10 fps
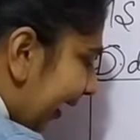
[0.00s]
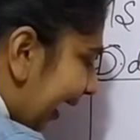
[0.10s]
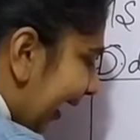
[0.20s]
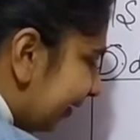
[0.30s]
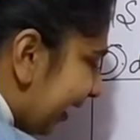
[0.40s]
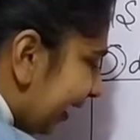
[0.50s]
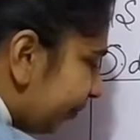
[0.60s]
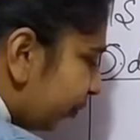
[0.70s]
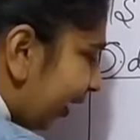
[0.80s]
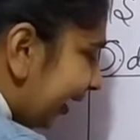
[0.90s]
and I
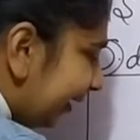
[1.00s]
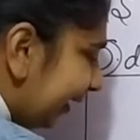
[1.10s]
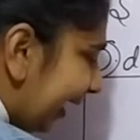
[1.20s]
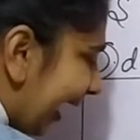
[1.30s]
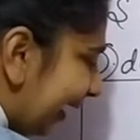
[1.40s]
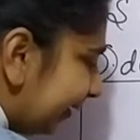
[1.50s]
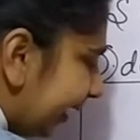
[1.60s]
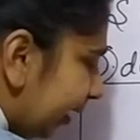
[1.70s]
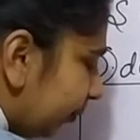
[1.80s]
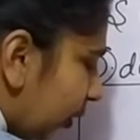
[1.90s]
am writing
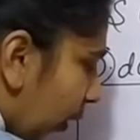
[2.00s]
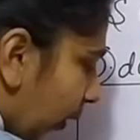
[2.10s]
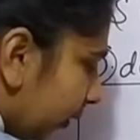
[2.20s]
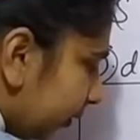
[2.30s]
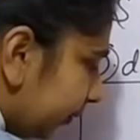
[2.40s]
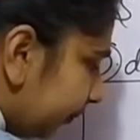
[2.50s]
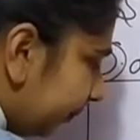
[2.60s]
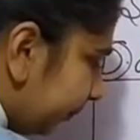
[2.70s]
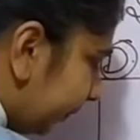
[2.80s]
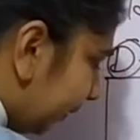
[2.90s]
ending block.
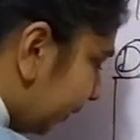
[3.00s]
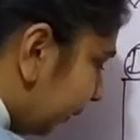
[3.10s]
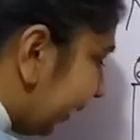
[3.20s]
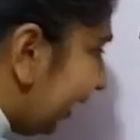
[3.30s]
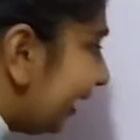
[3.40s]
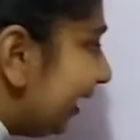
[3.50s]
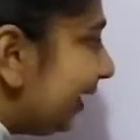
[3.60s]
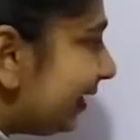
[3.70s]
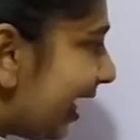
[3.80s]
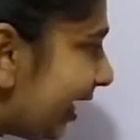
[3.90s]

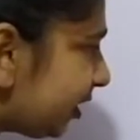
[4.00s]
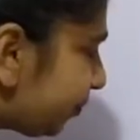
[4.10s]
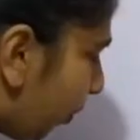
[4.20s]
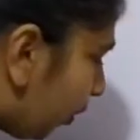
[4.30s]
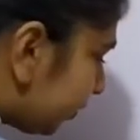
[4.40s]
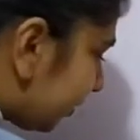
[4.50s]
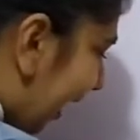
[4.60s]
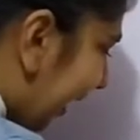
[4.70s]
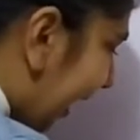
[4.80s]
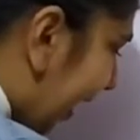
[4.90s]
Okay, let's suppose
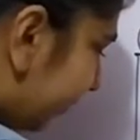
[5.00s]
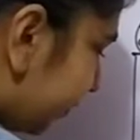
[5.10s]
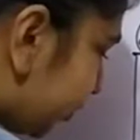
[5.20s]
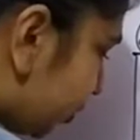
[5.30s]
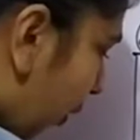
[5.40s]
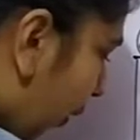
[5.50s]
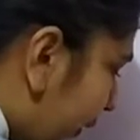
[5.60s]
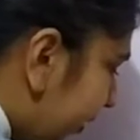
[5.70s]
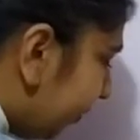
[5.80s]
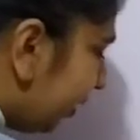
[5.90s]
I have
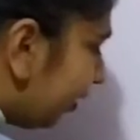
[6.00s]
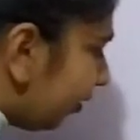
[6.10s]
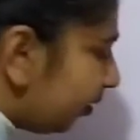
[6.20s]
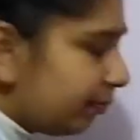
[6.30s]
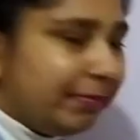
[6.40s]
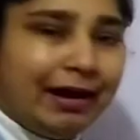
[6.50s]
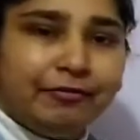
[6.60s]
stored my